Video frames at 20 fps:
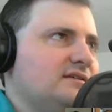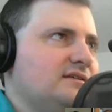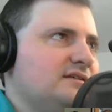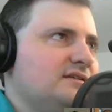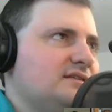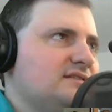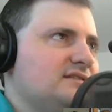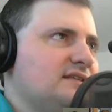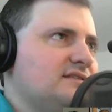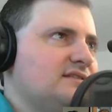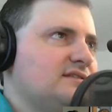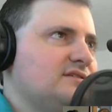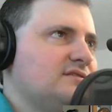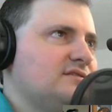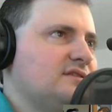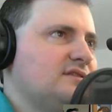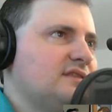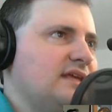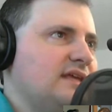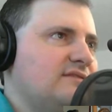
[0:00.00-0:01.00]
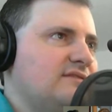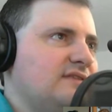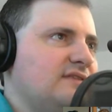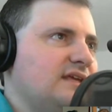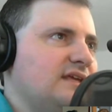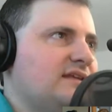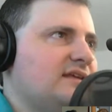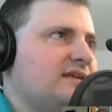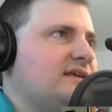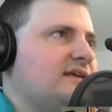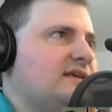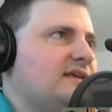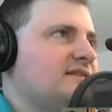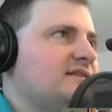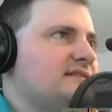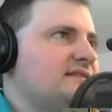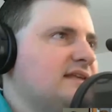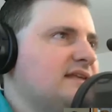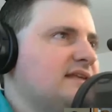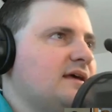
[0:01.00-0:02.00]
It's nice to know that they have that
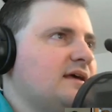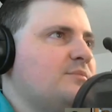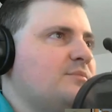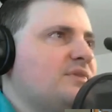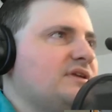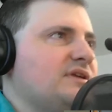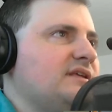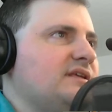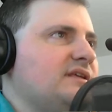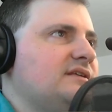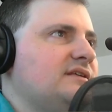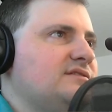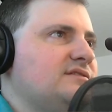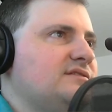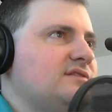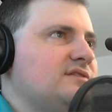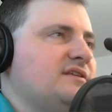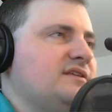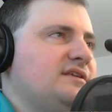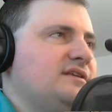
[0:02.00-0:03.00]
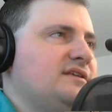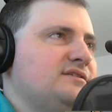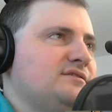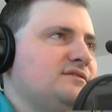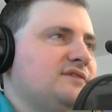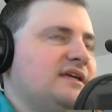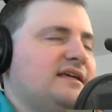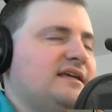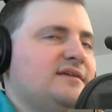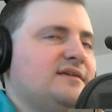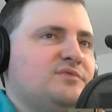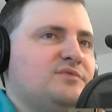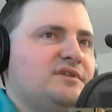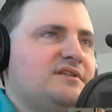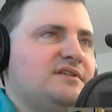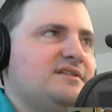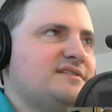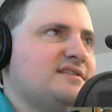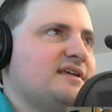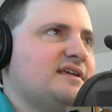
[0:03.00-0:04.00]
set up so that you don't get
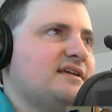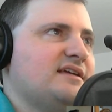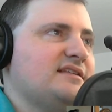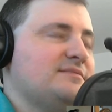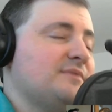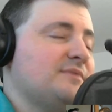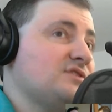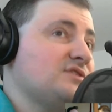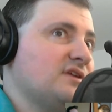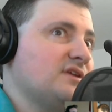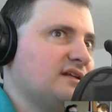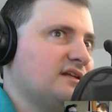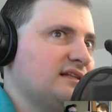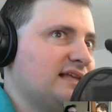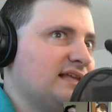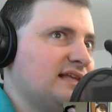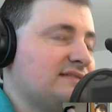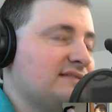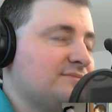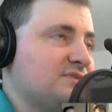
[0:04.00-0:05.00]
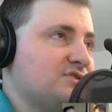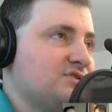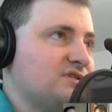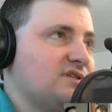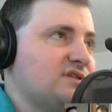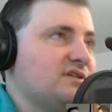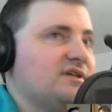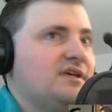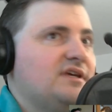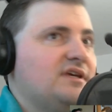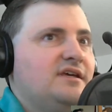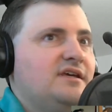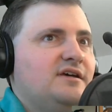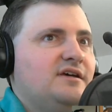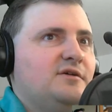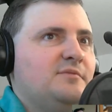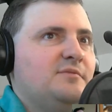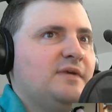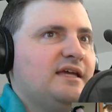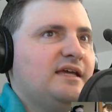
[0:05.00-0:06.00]
completely stuck, especially on a class mission.
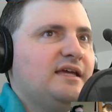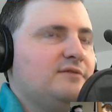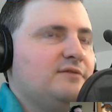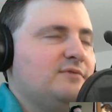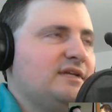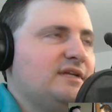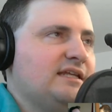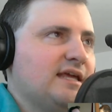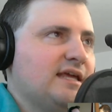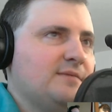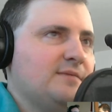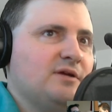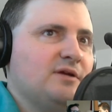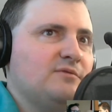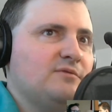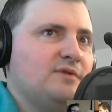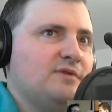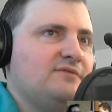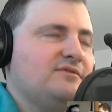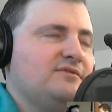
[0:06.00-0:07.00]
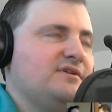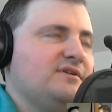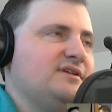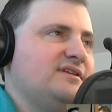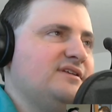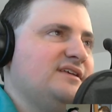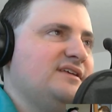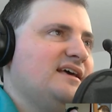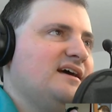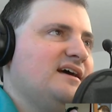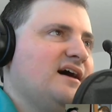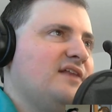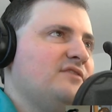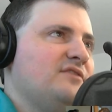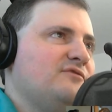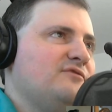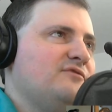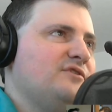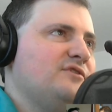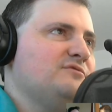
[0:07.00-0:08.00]
Oh my God, what a nightmare! Whenever on
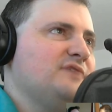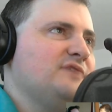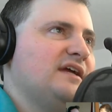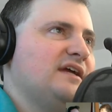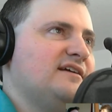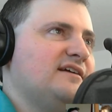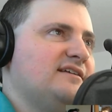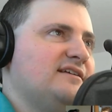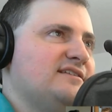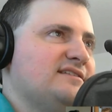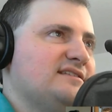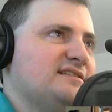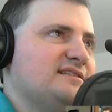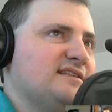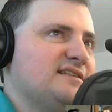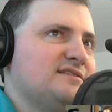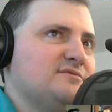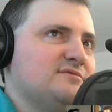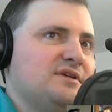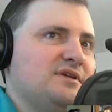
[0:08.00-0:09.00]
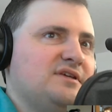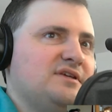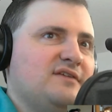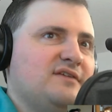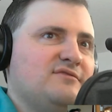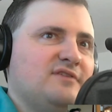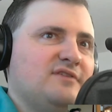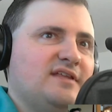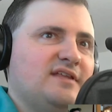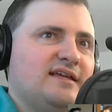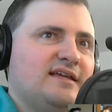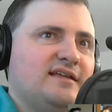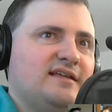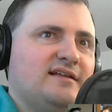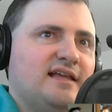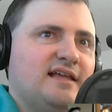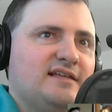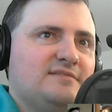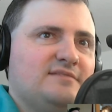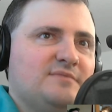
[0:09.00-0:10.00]
the few rare instances where you have like a
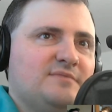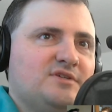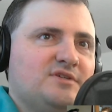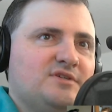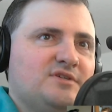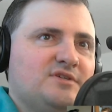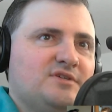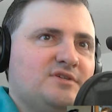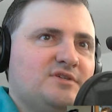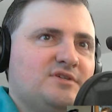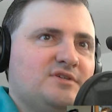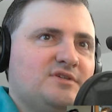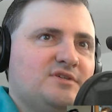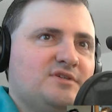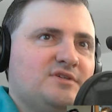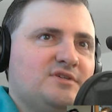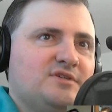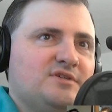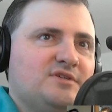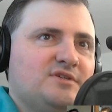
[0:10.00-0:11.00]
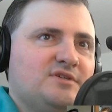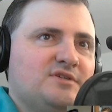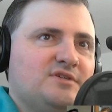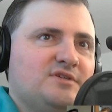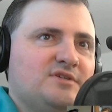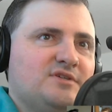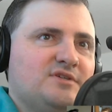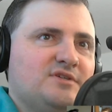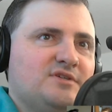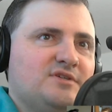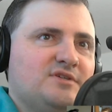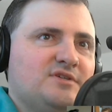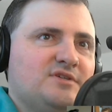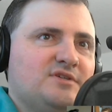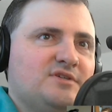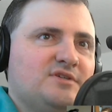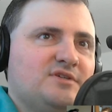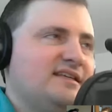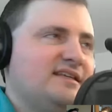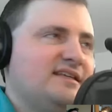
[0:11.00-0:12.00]
class mission stuck and you can't
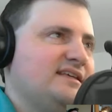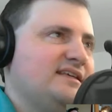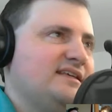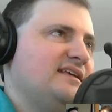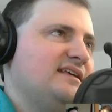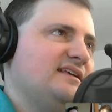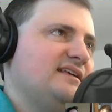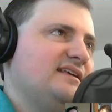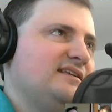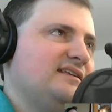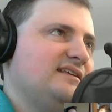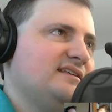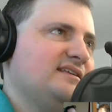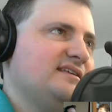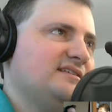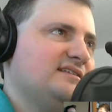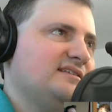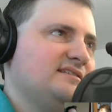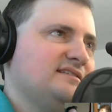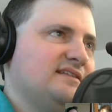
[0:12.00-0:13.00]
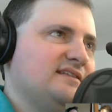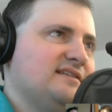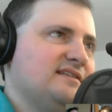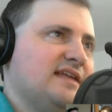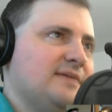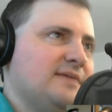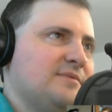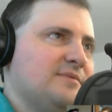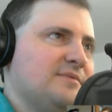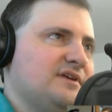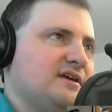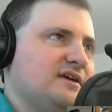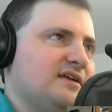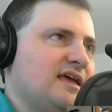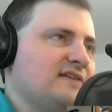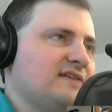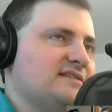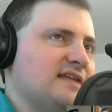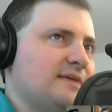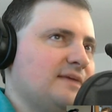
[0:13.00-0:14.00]
progress, it doesn't happen. It
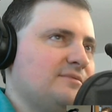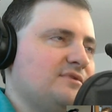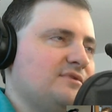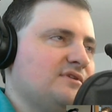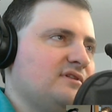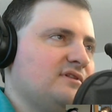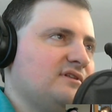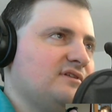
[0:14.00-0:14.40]
hasn't happened